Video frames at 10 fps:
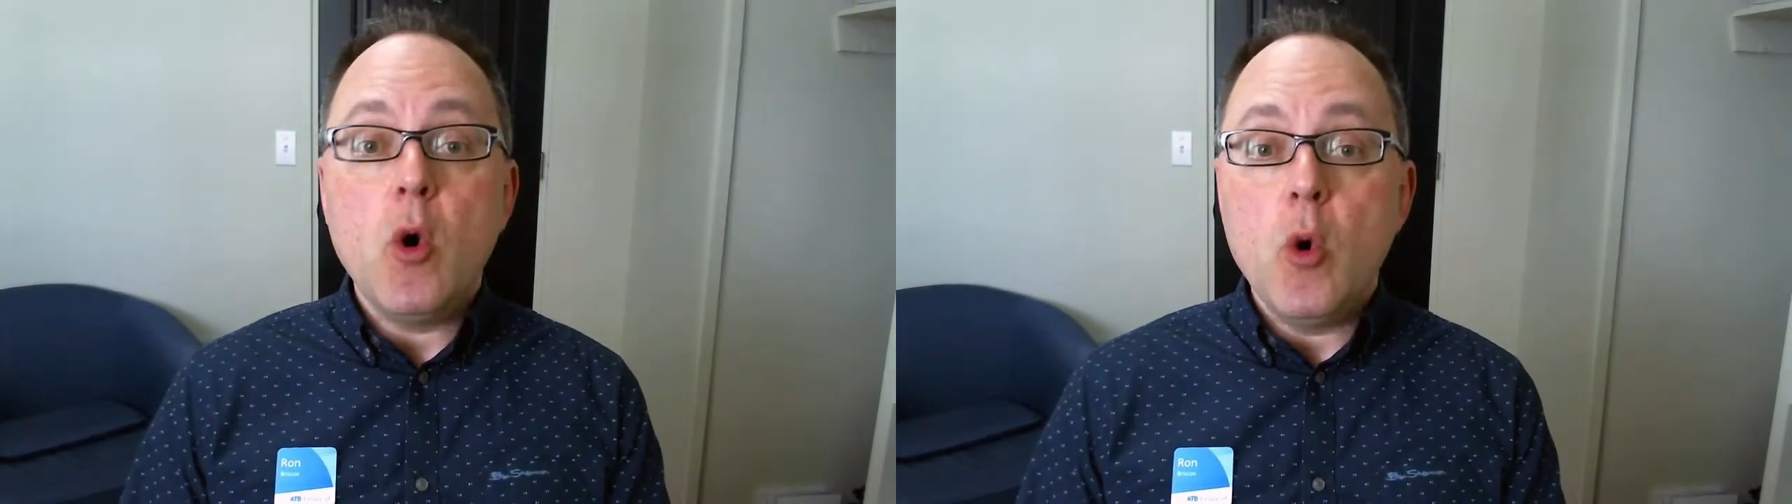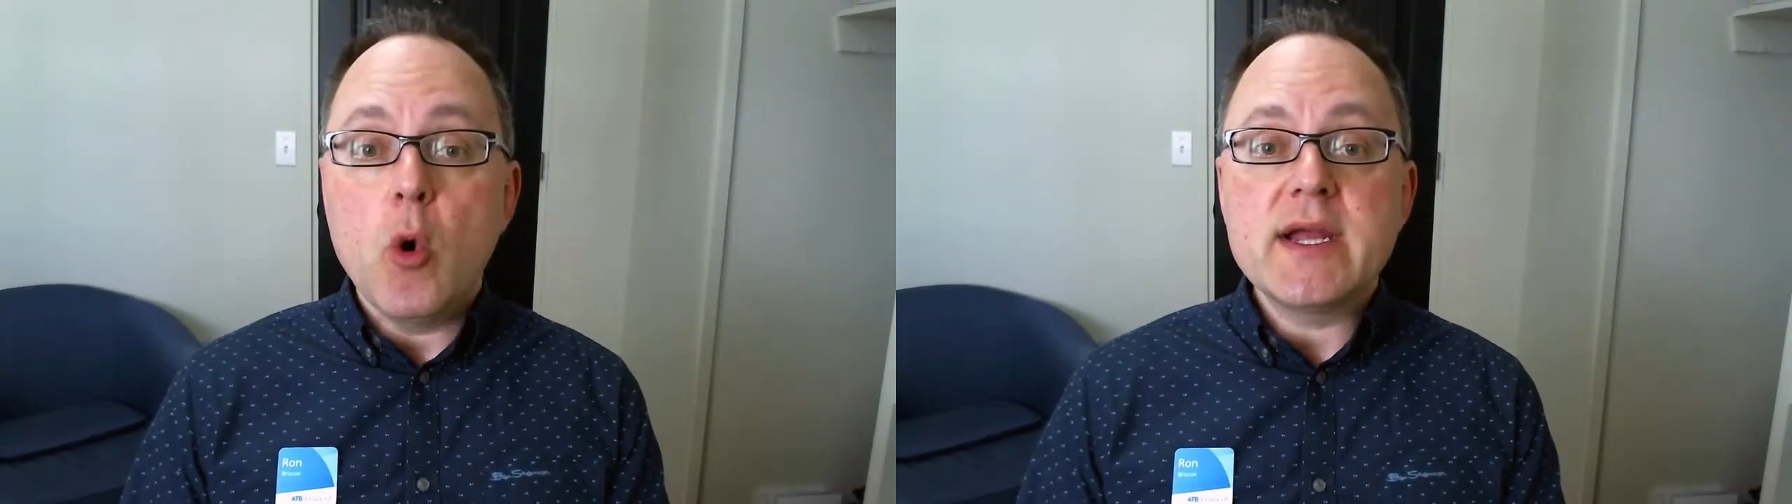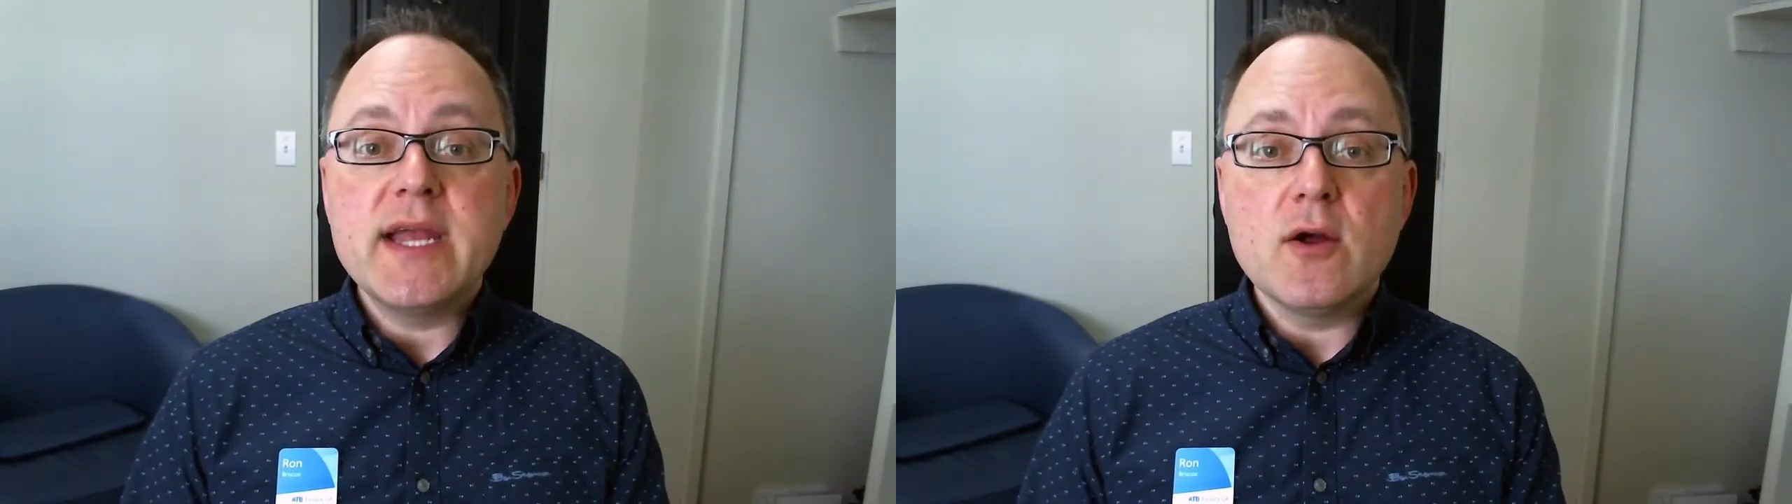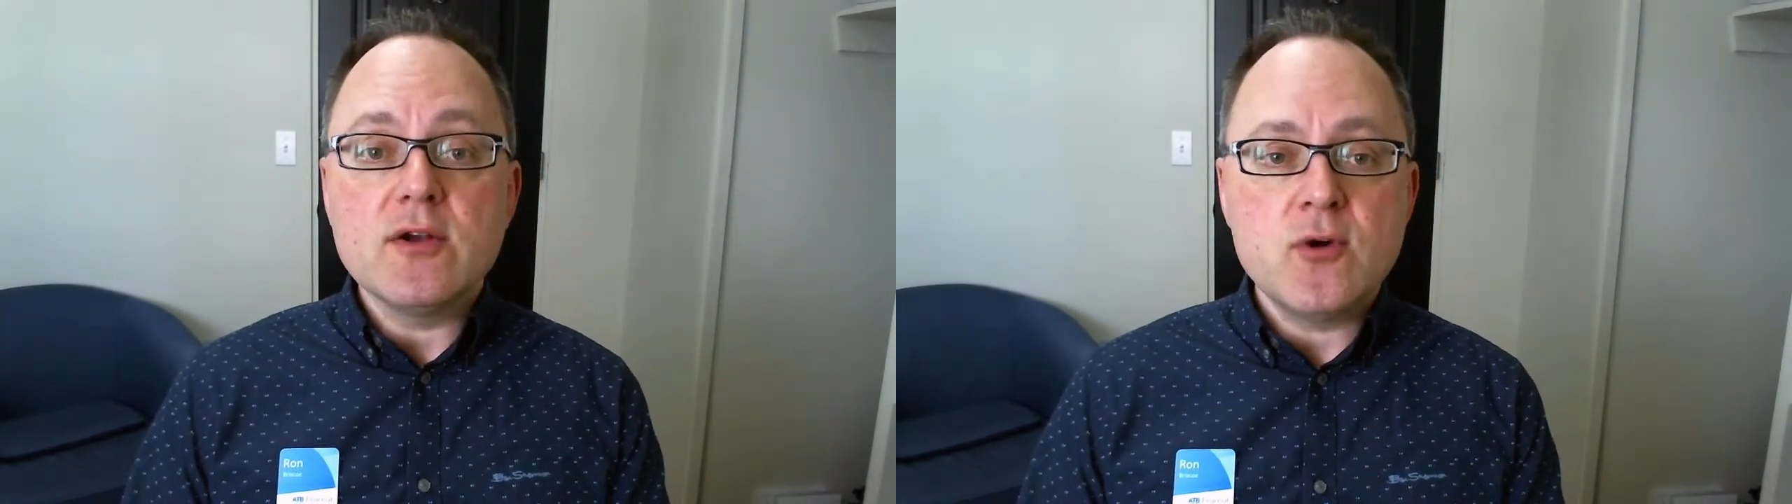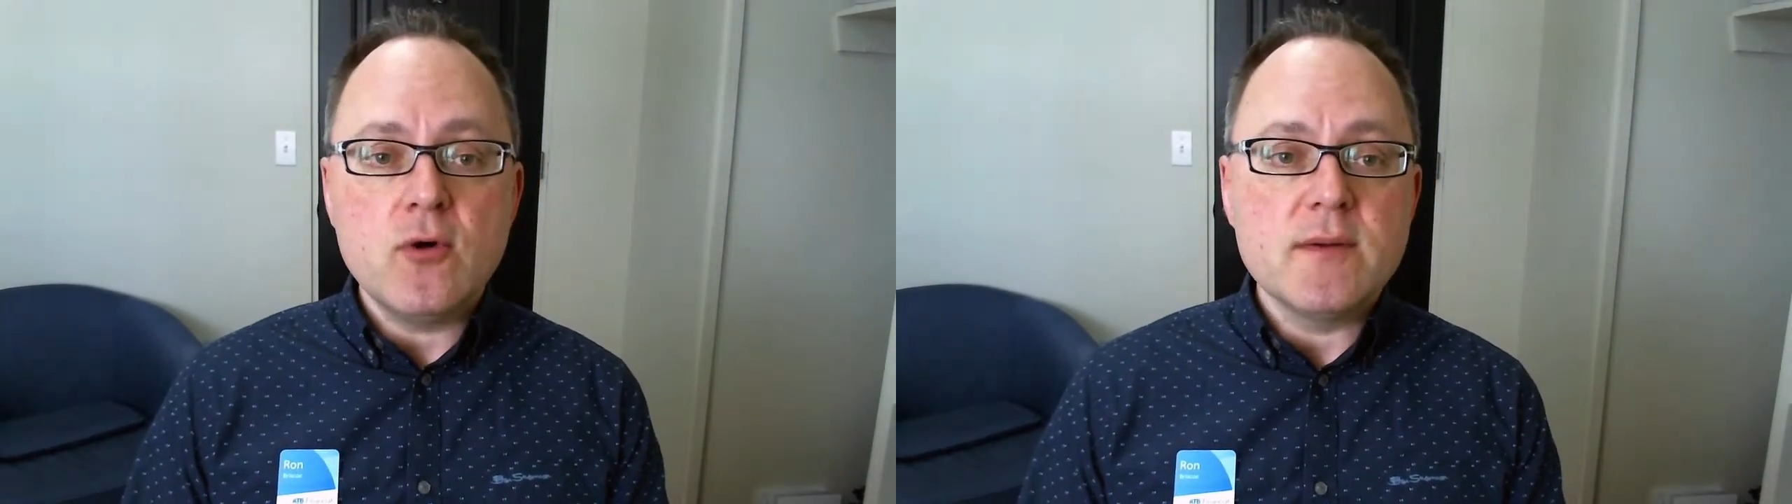or a
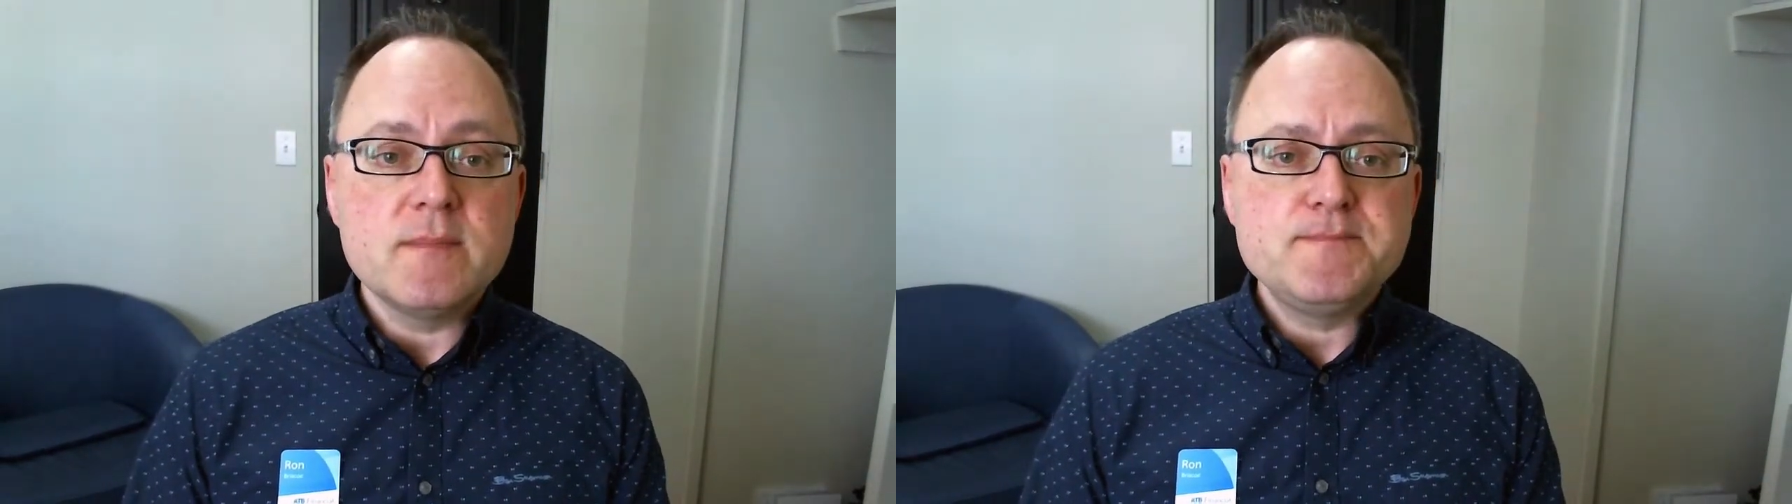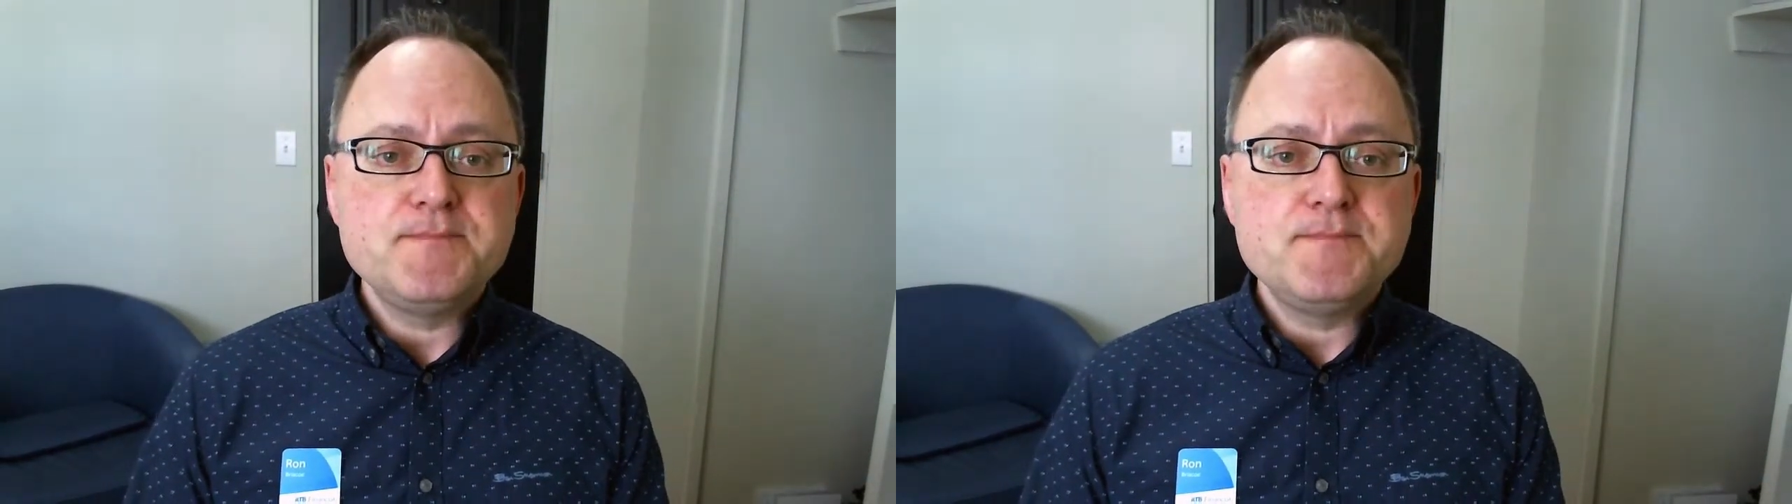guarantor.